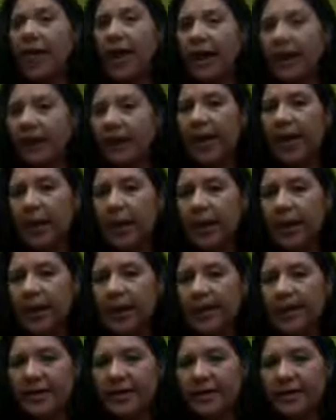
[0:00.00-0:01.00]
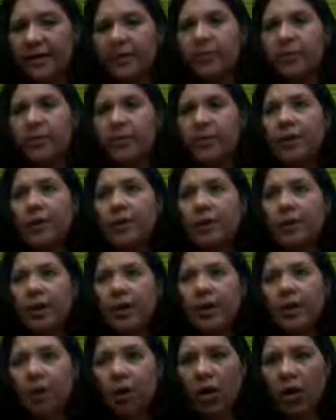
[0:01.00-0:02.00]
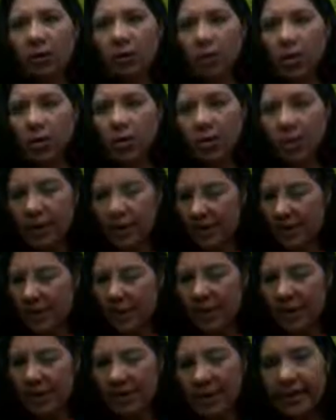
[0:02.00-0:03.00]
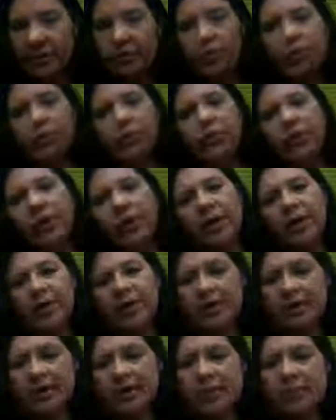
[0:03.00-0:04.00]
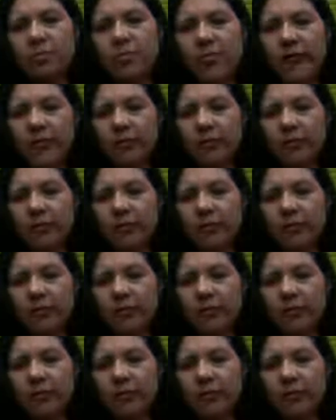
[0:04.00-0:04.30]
And nowadays there are a lot more, as I told you, industry is